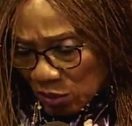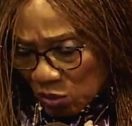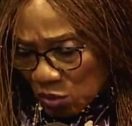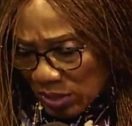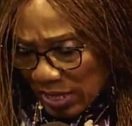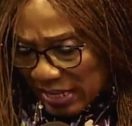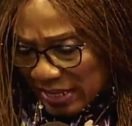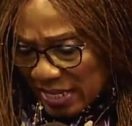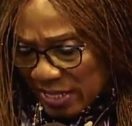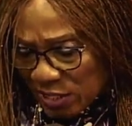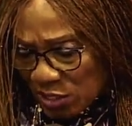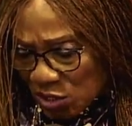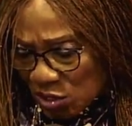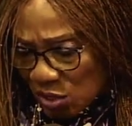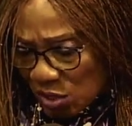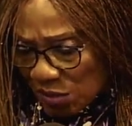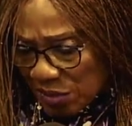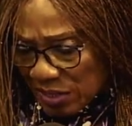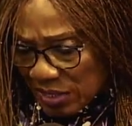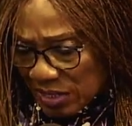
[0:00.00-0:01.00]
Who can
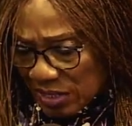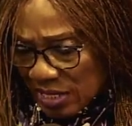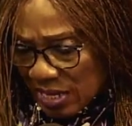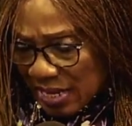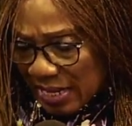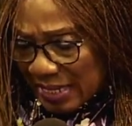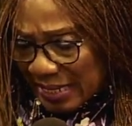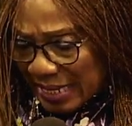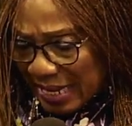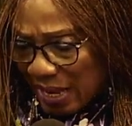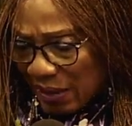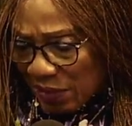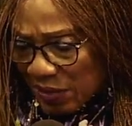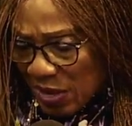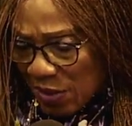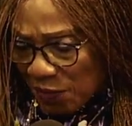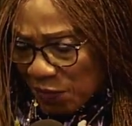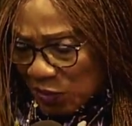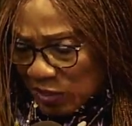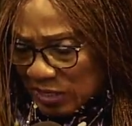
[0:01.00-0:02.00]
endure it? Now,
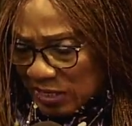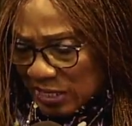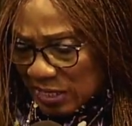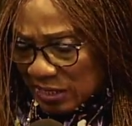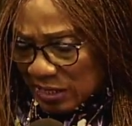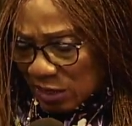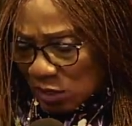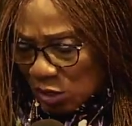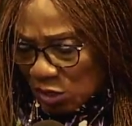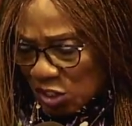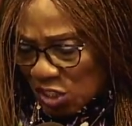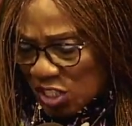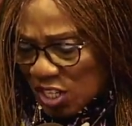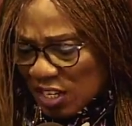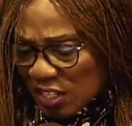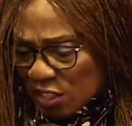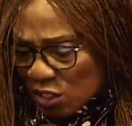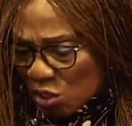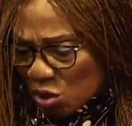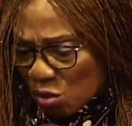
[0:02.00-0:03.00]
therefore, says the Lord,
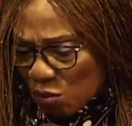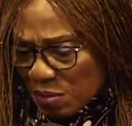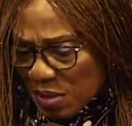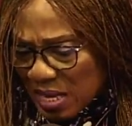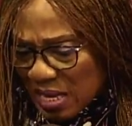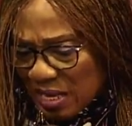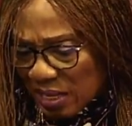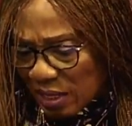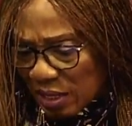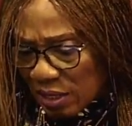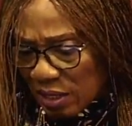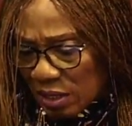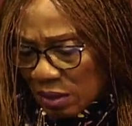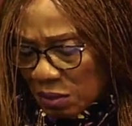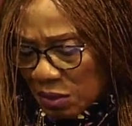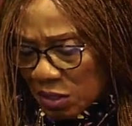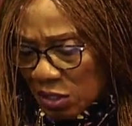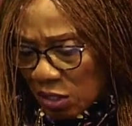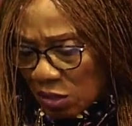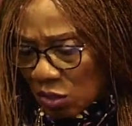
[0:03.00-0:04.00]
turn to me
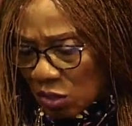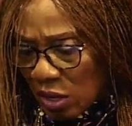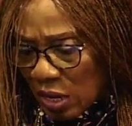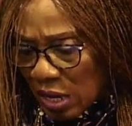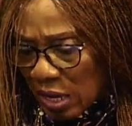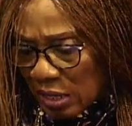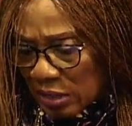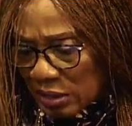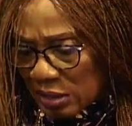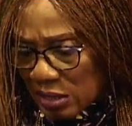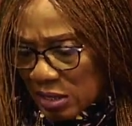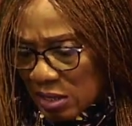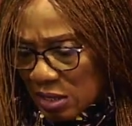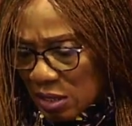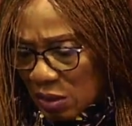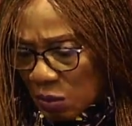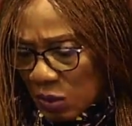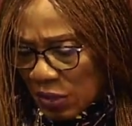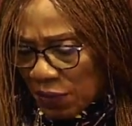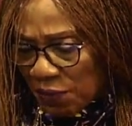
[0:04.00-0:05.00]
with all your heart,
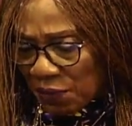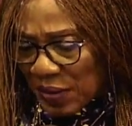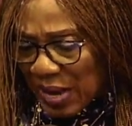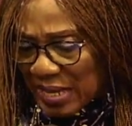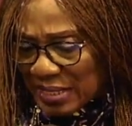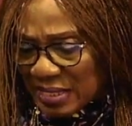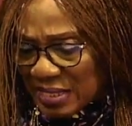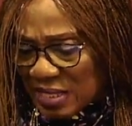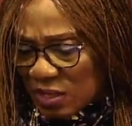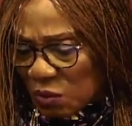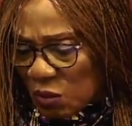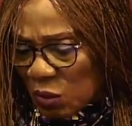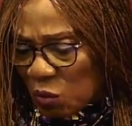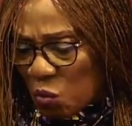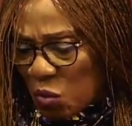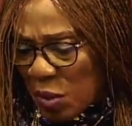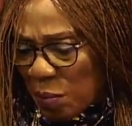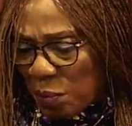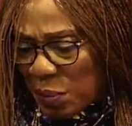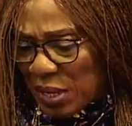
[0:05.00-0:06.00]
with fasting, with
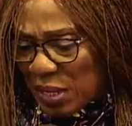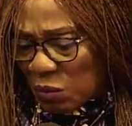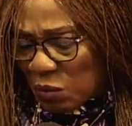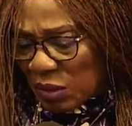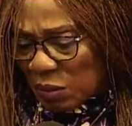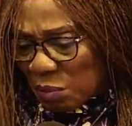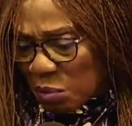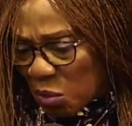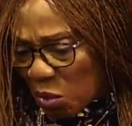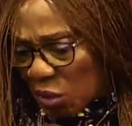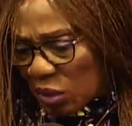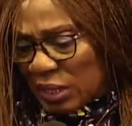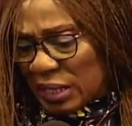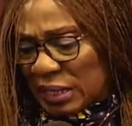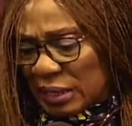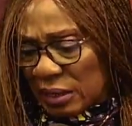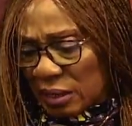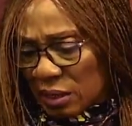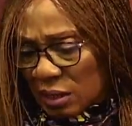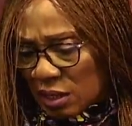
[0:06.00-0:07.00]
weeping, with
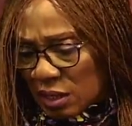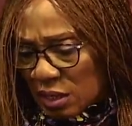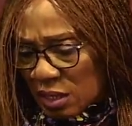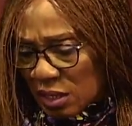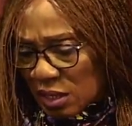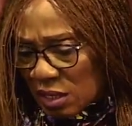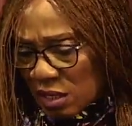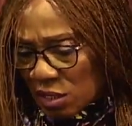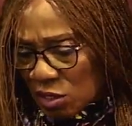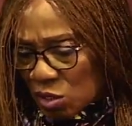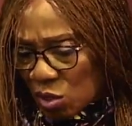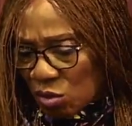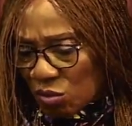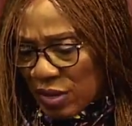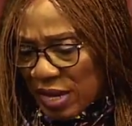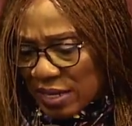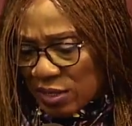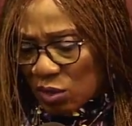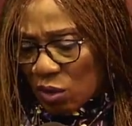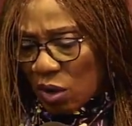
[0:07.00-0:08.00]
mourning. So
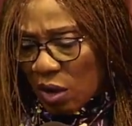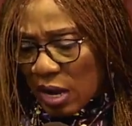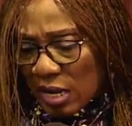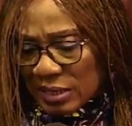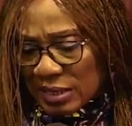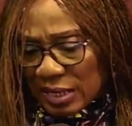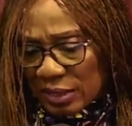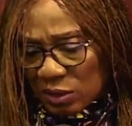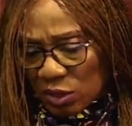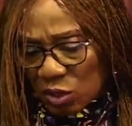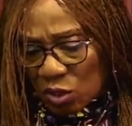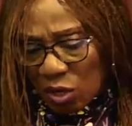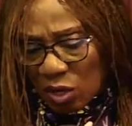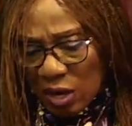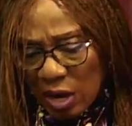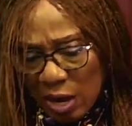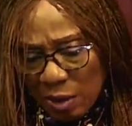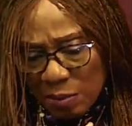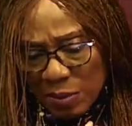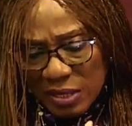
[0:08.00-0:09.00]
rend your hearts and not your
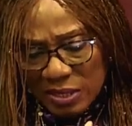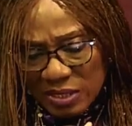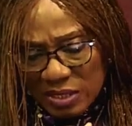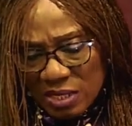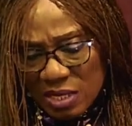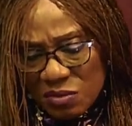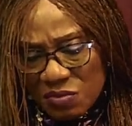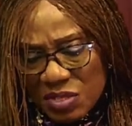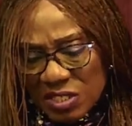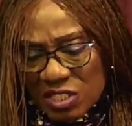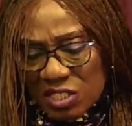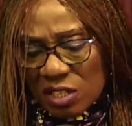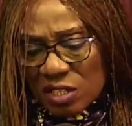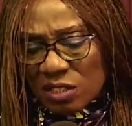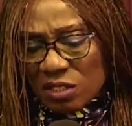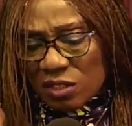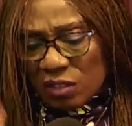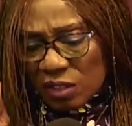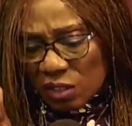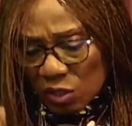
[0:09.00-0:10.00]
garments.
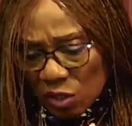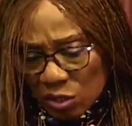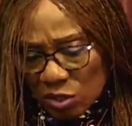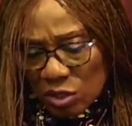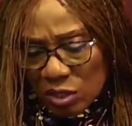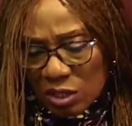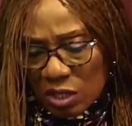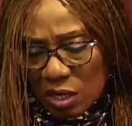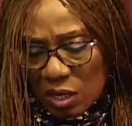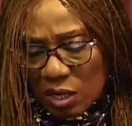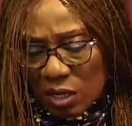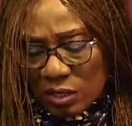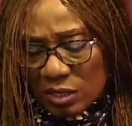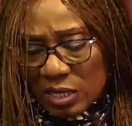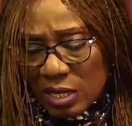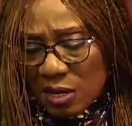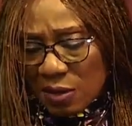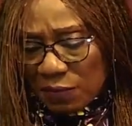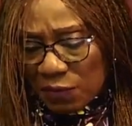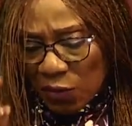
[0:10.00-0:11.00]
Return to the Lord your God,
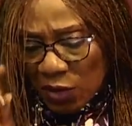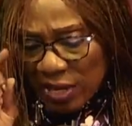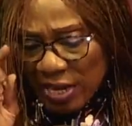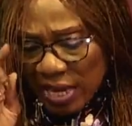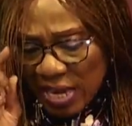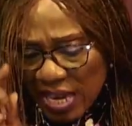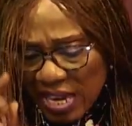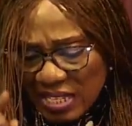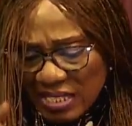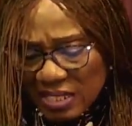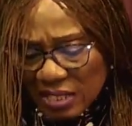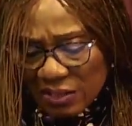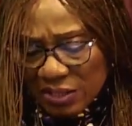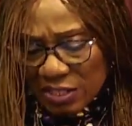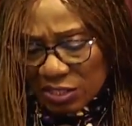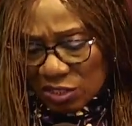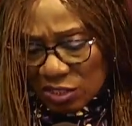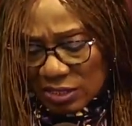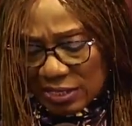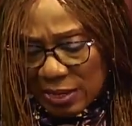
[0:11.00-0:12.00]
for he is
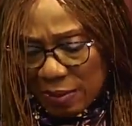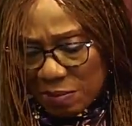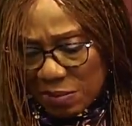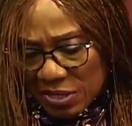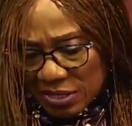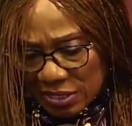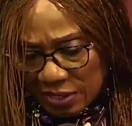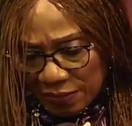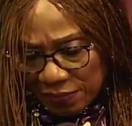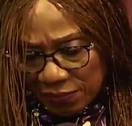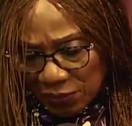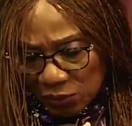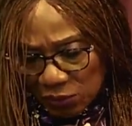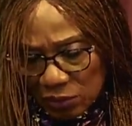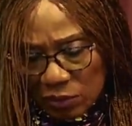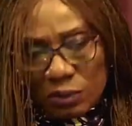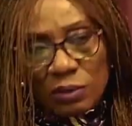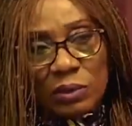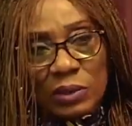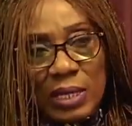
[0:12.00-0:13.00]
gracious and merciful.
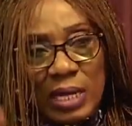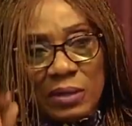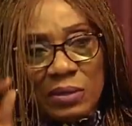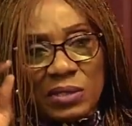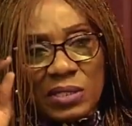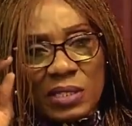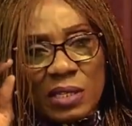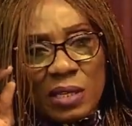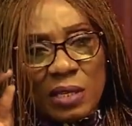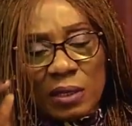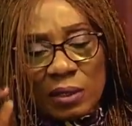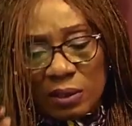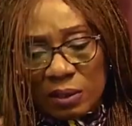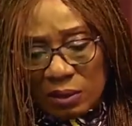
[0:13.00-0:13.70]
Can you see?